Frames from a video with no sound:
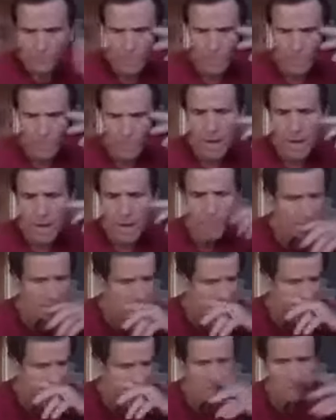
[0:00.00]
We're
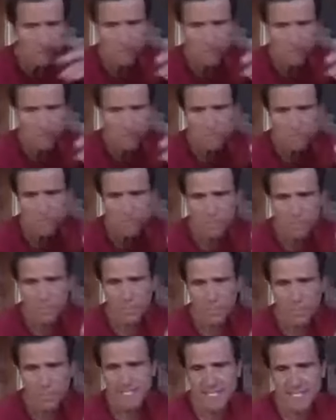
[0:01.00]
gonna do 4
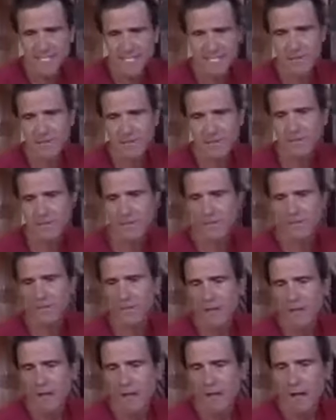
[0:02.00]
sets of
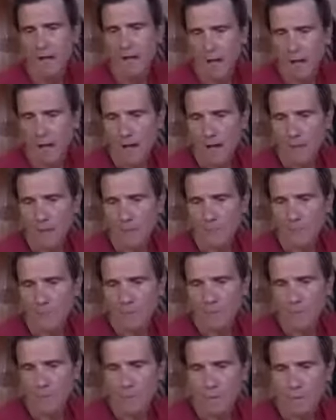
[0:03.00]
those
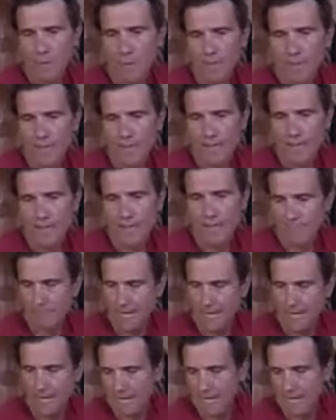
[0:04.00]
with a
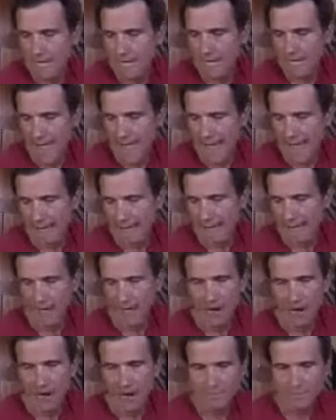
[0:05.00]
minute and a half
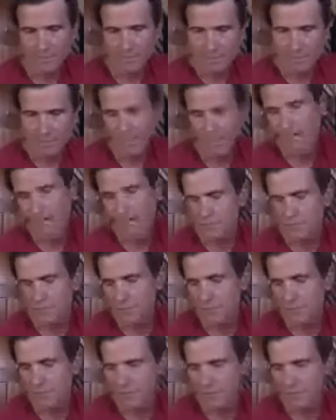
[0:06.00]
off in between, well actually
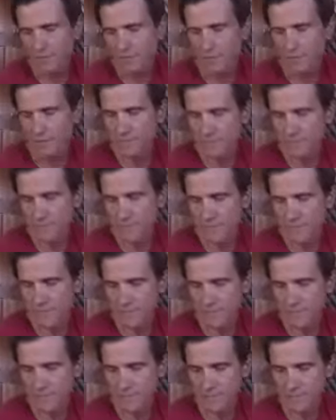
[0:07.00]
2 minutes off in between
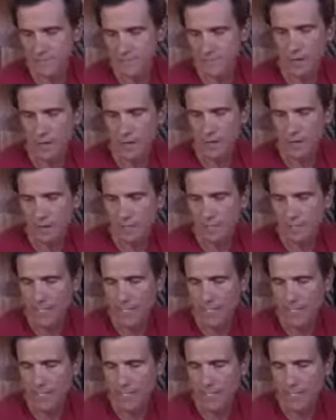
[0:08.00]
because it's so hot.